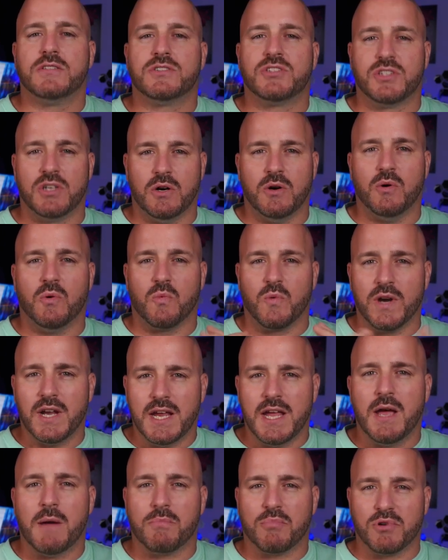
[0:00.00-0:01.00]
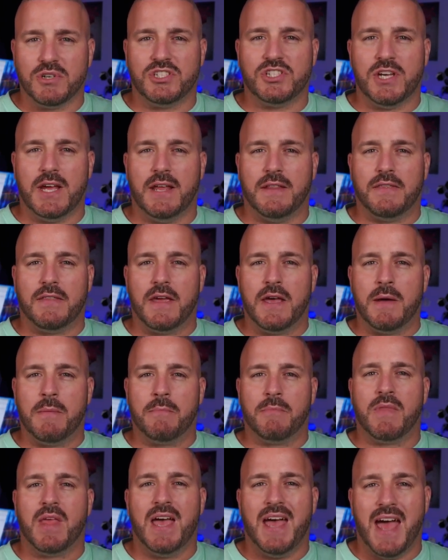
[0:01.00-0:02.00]
So really appreciate
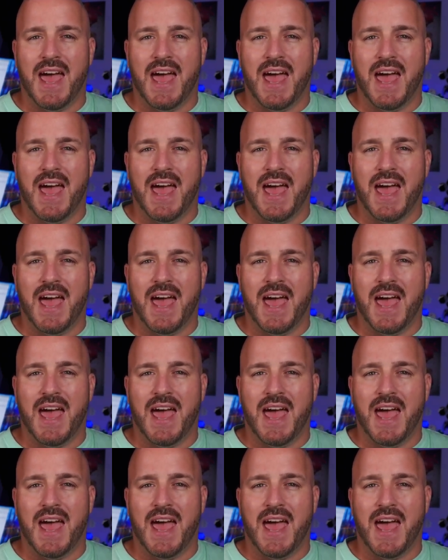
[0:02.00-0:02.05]
them.